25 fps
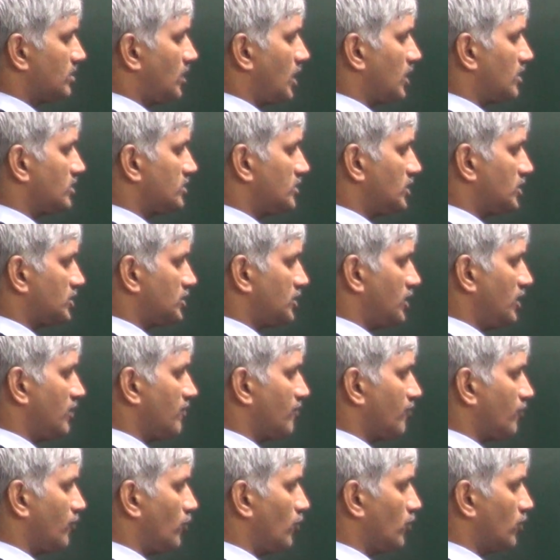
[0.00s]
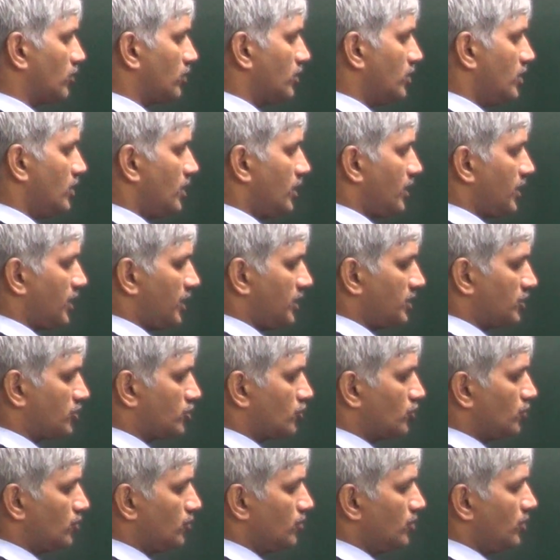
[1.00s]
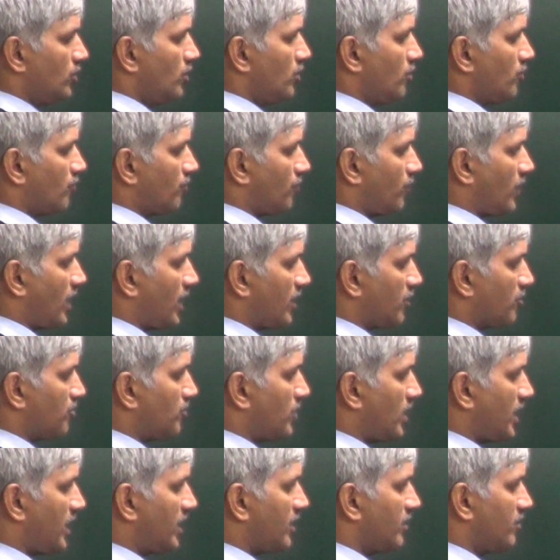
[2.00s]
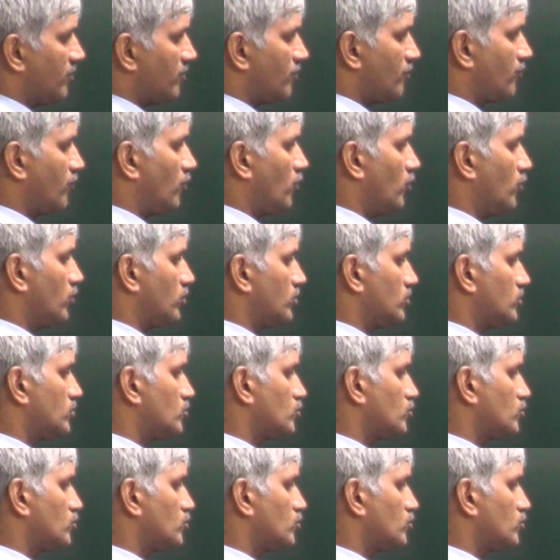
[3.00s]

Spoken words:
not 16, 4 into 5 by 4.